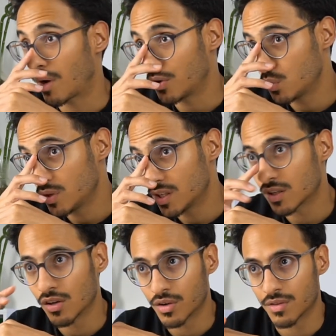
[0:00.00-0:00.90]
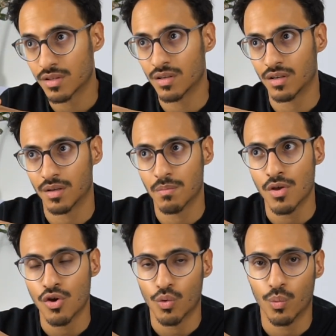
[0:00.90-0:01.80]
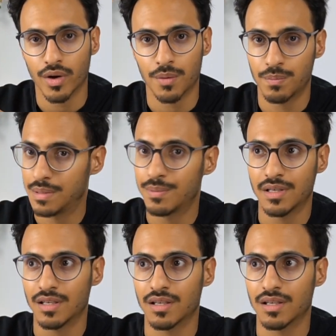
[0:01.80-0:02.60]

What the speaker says: I do hear a lot of the time where people